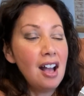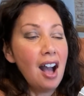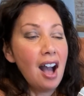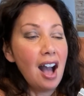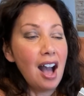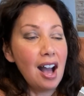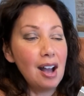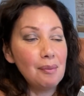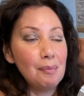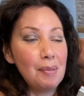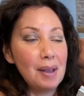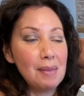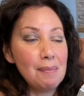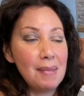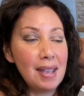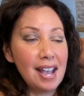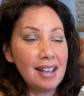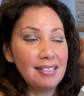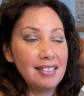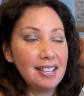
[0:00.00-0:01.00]
But
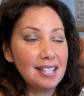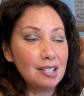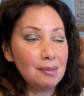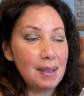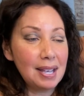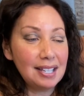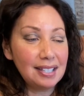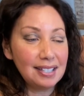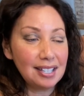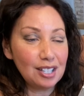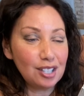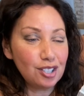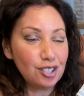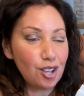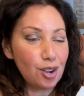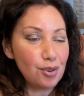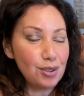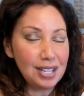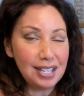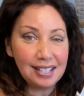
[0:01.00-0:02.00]
man, this makes it
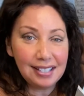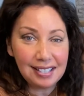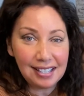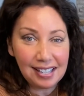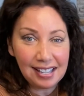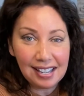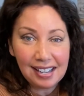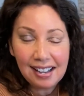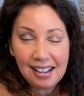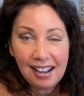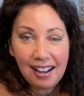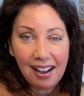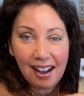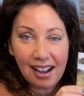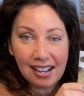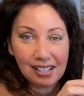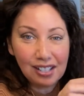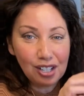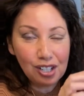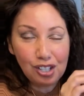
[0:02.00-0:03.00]
so easy
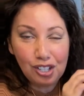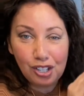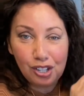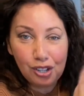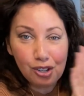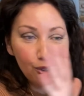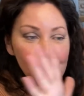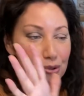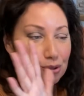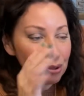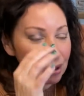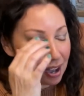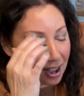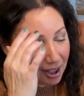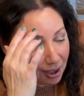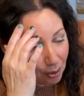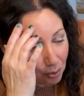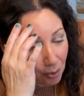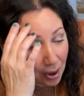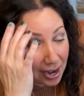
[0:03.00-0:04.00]
to do
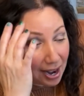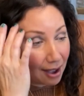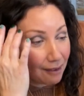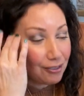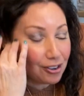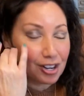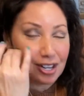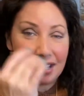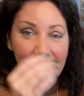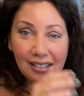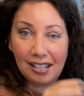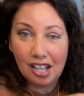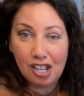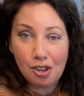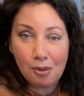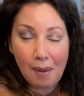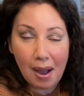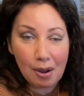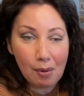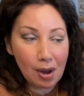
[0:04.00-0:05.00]
whatever it is that
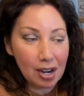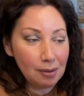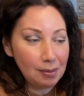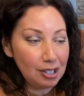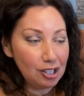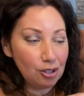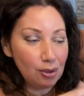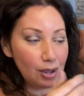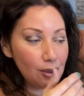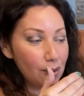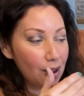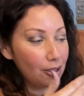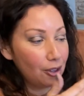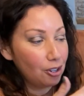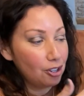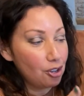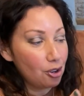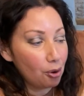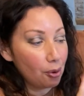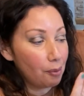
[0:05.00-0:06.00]
you might want to be doing,
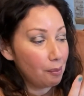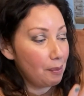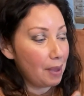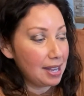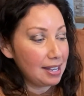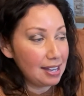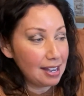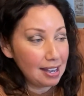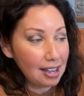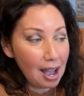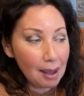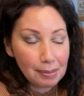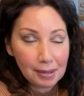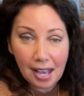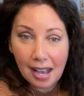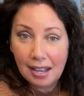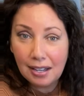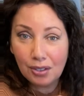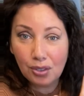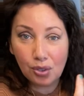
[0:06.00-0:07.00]
whether you're making
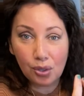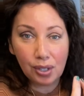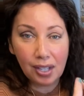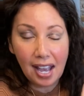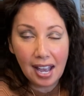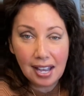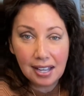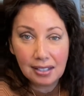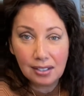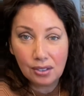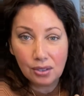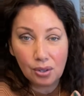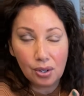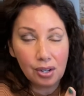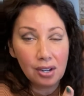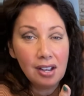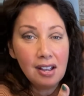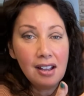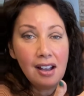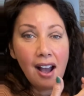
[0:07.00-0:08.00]
cupcakes or cakes
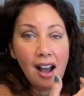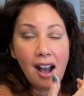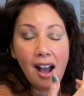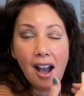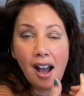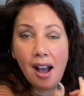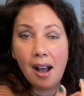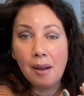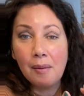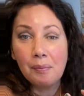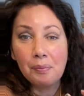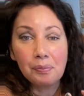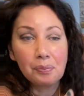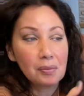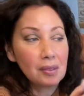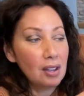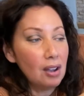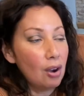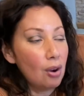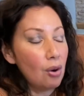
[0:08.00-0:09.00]
or
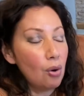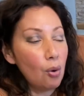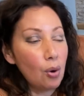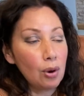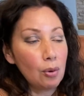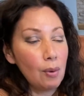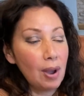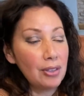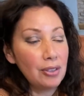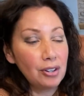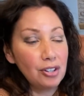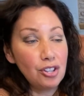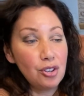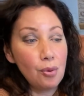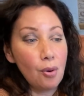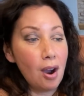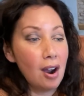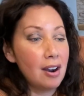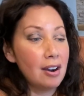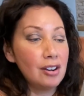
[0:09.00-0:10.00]
whether
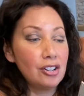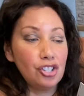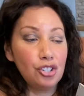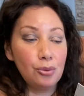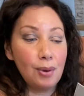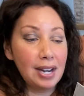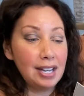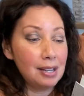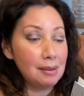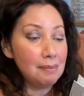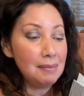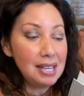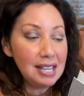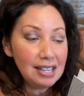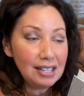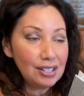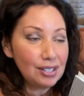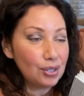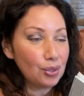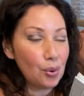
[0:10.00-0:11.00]
you are shredding
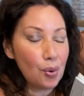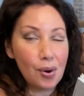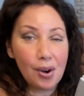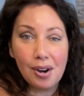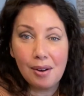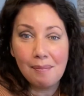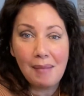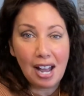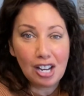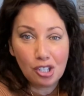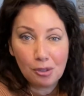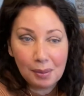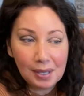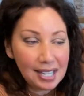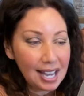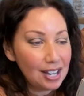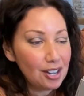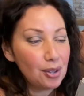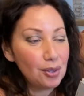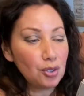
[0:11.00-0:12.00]
meat or mashed
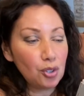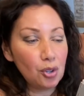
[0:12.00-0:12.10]
potatoes